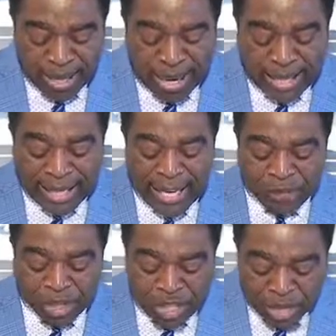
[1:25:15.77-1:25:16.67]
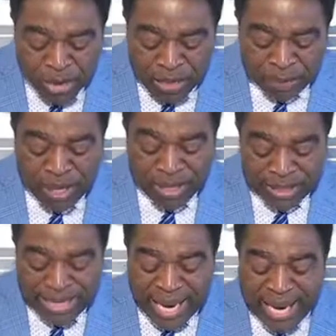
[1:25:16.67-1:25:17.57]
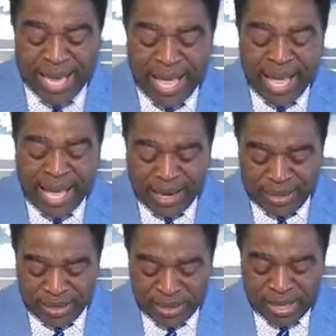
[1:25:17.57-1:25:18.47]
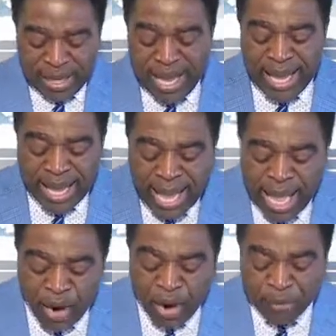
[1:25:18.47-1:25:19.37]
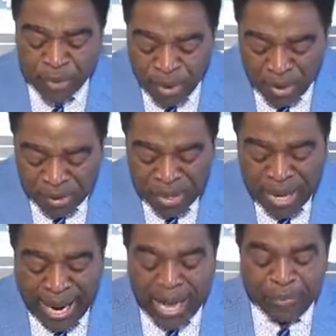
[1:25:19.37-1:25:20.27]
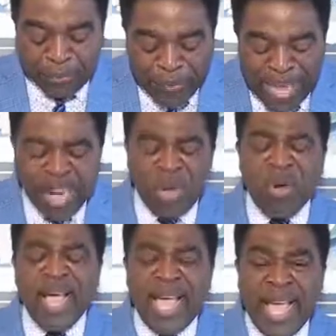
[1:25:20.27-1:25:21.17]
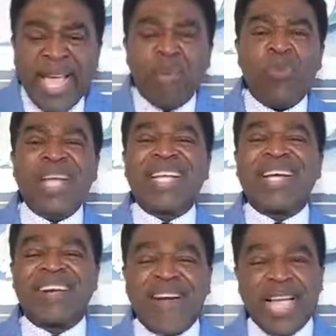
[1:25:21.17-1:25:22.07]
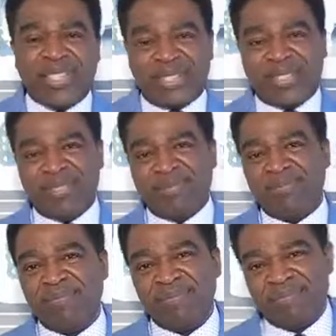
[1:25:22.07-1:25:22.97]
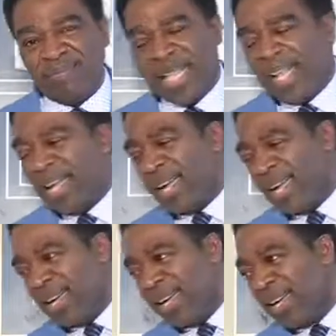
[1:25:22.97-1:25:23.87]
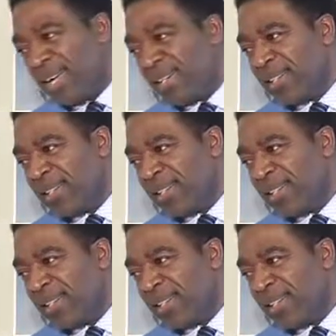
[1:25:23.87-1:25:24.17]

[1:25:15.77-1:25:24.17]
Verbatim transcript: And if children, then heir, a heir of God and fellow heir with Christ. Ah.